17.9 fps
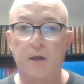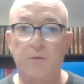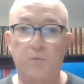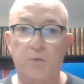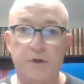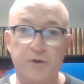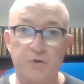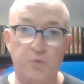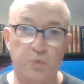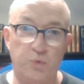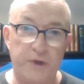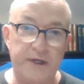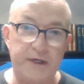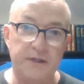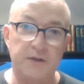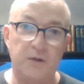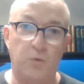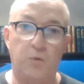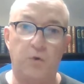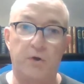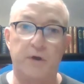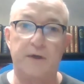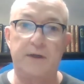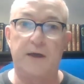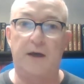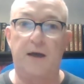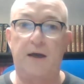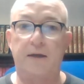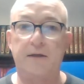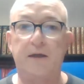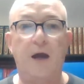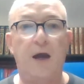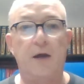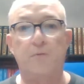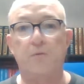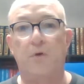what you read in the Word of God,
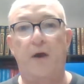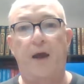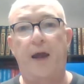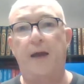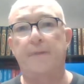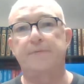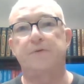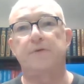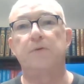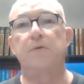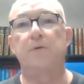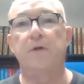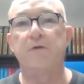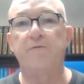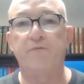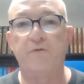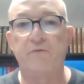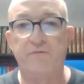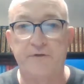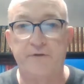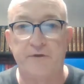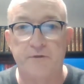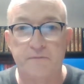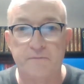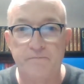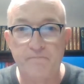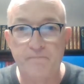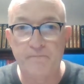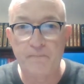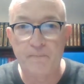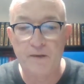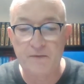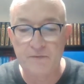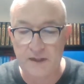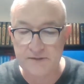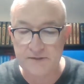God will absolutely fulfill.
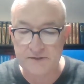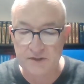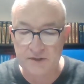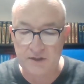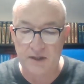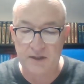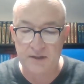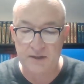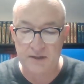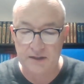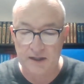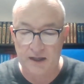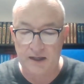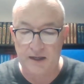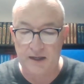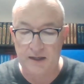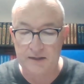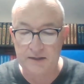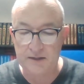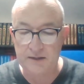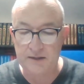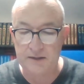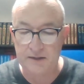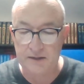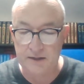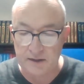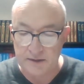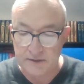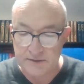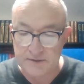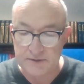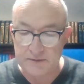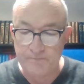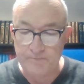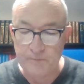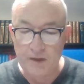That's the kind of God he
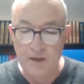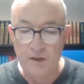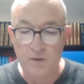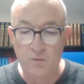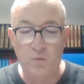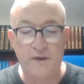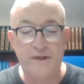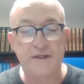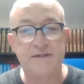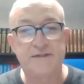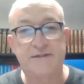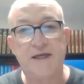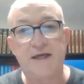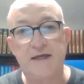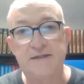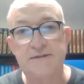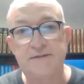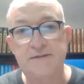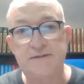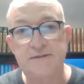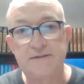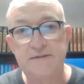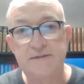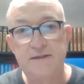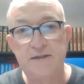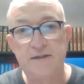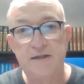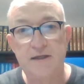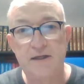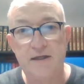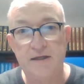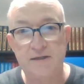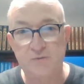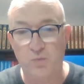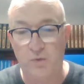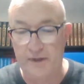is. What he says
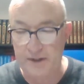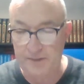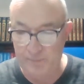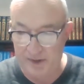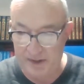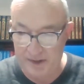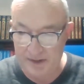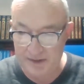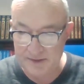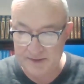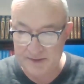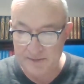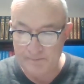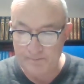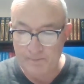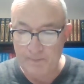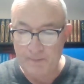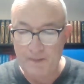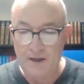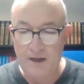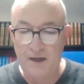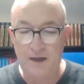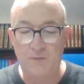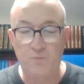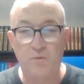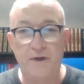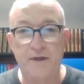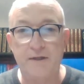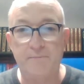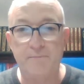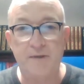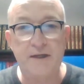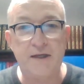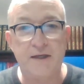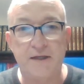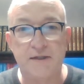is what he means, and what he
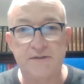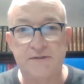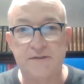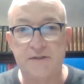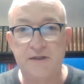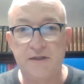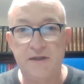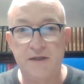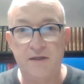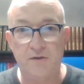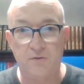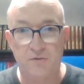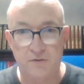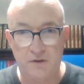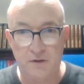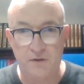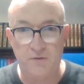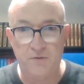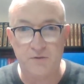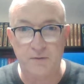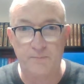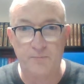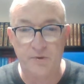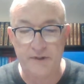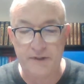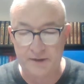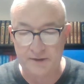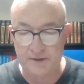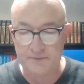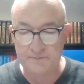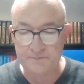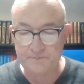means, he'll, he'll complete.